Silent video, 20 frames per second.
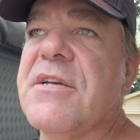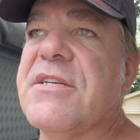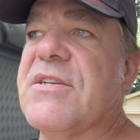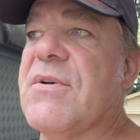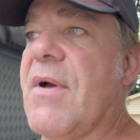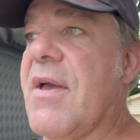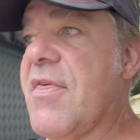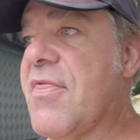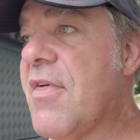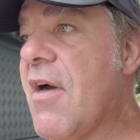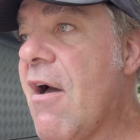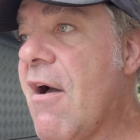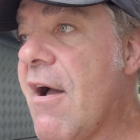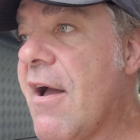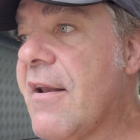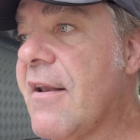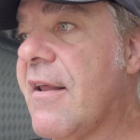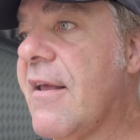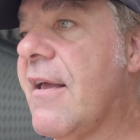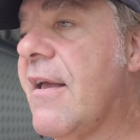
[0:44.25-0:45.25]
So I
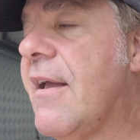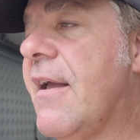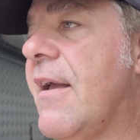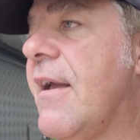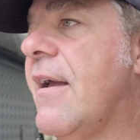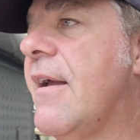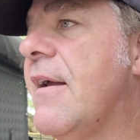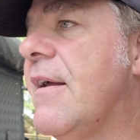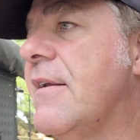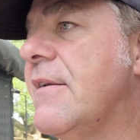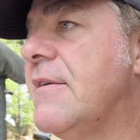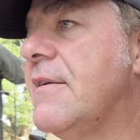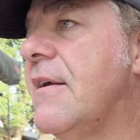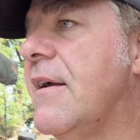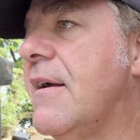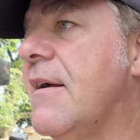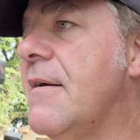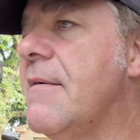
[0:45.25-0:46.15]
thought, and